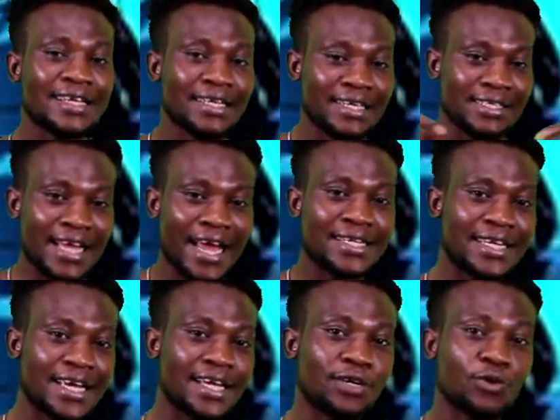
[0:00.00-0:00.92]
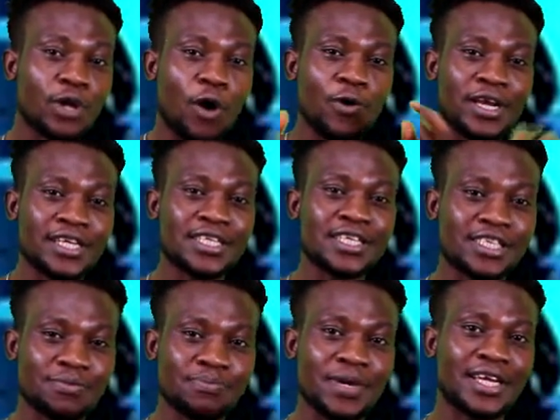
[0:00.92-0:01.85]
Inside there, not only
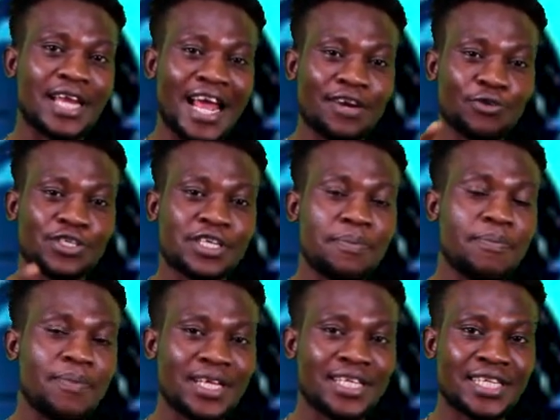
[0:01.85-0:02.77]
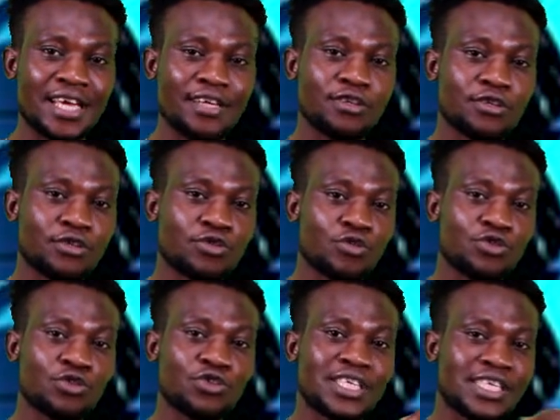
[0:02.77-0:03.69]
this man, now he still maintain
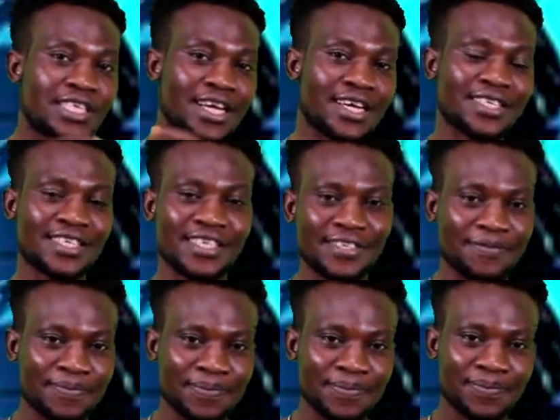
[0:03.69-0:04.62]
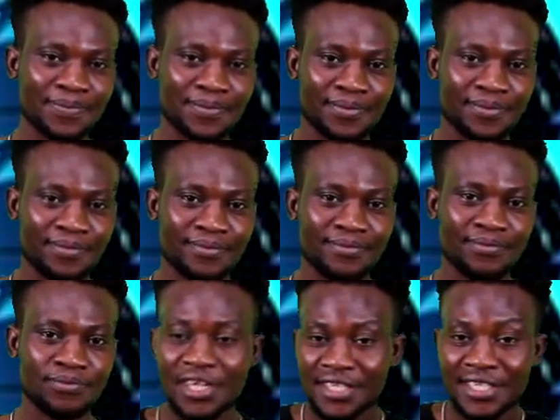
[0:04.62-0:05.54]
social distancing.
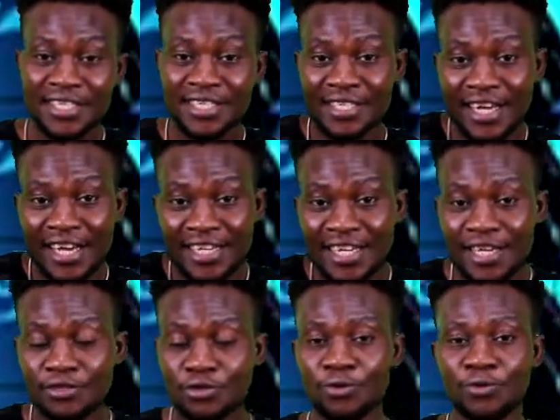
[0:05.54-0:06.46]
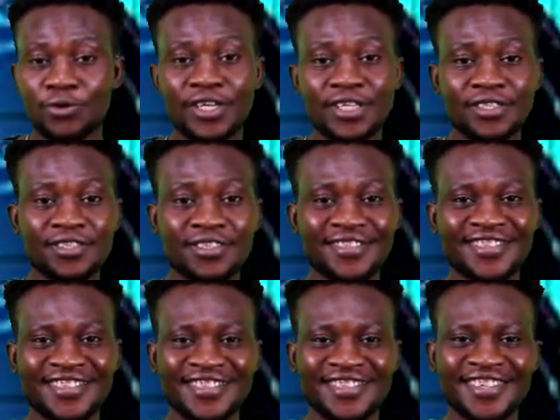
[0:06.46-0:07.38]
He still sit down near SOWORE.
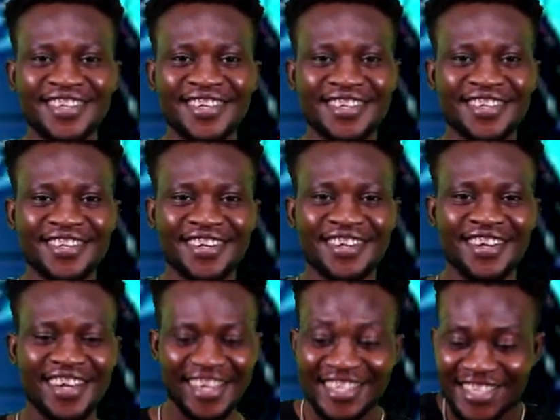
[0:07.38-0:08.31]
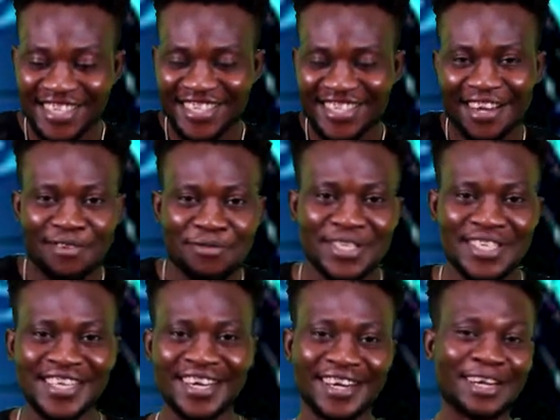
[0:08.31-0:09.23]
He still stand with
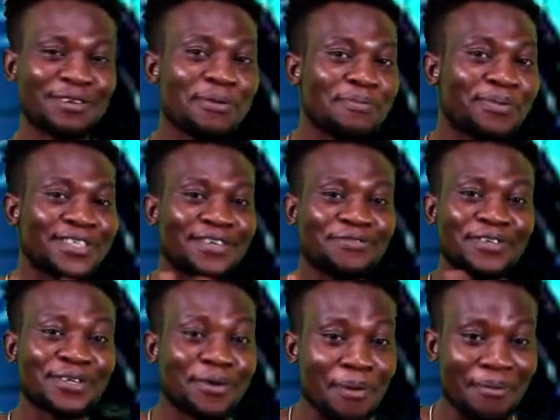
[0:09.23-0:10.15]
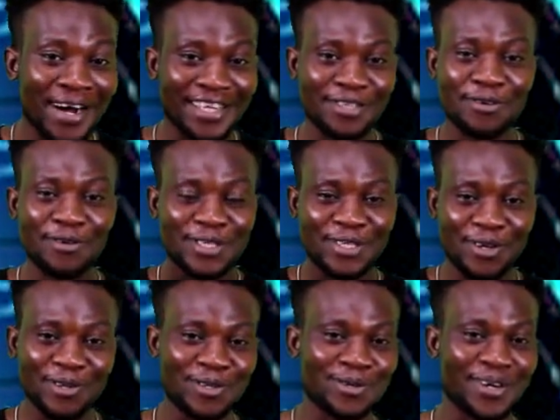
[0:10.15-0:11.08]
him, and nobody feel come out, come
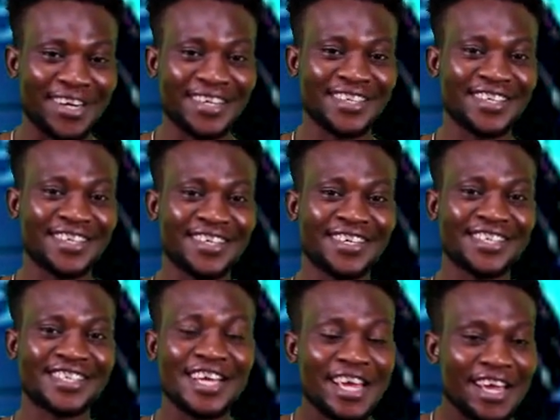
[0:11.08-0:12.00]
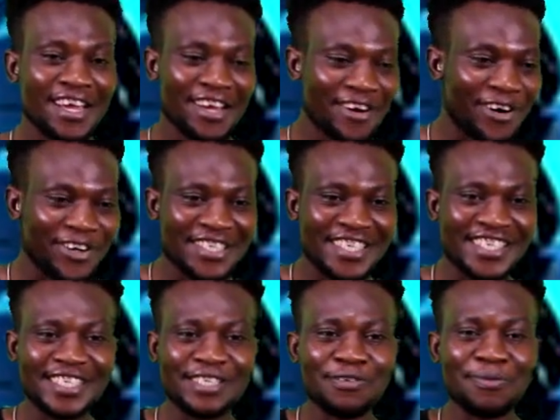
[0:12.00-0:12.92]
talk to him. See, all
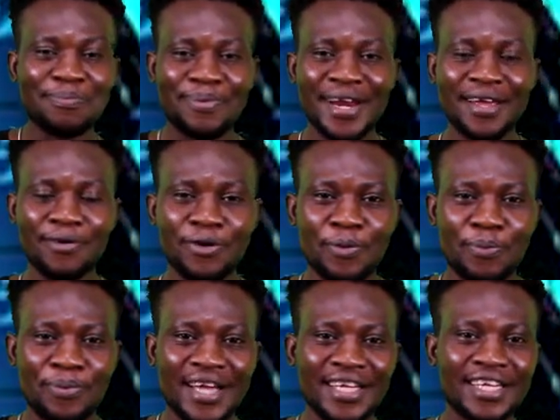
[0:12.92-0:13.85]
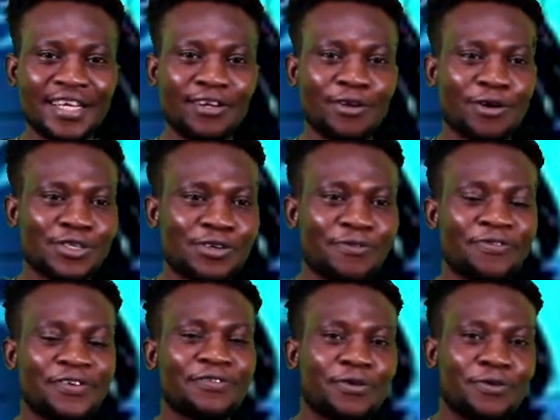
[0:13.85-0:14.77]
these things, you break the laws of
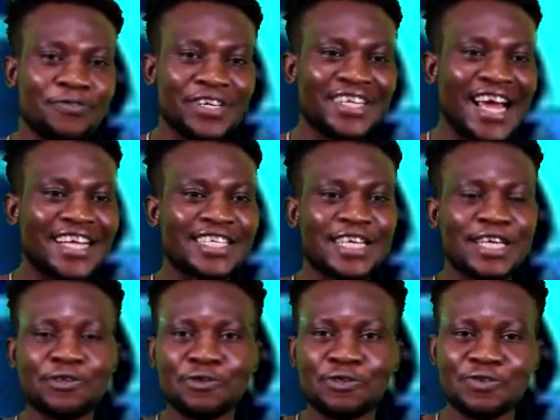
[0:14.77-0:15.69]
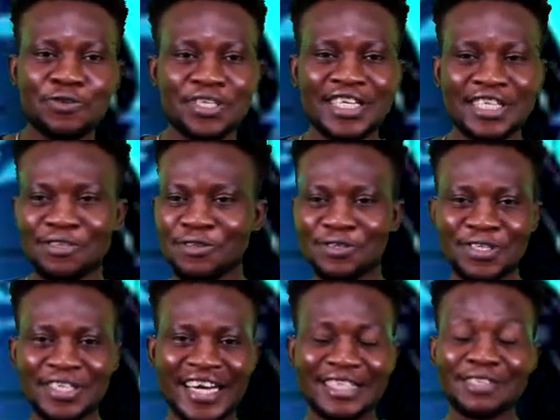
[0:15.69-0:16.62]
COVID-19, you do this, you do
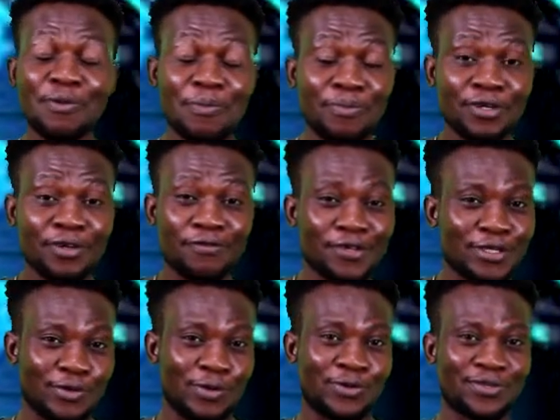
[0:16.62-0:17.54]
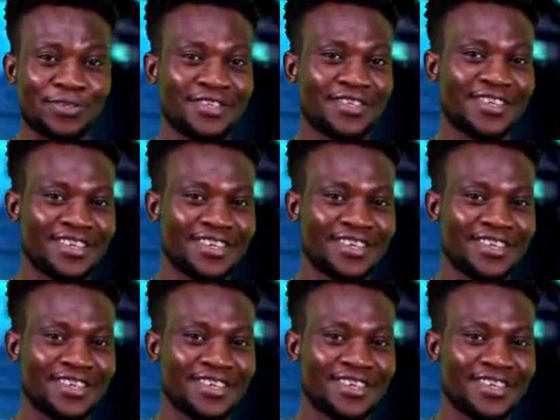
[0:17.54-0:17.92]
that. Nobody feel talk.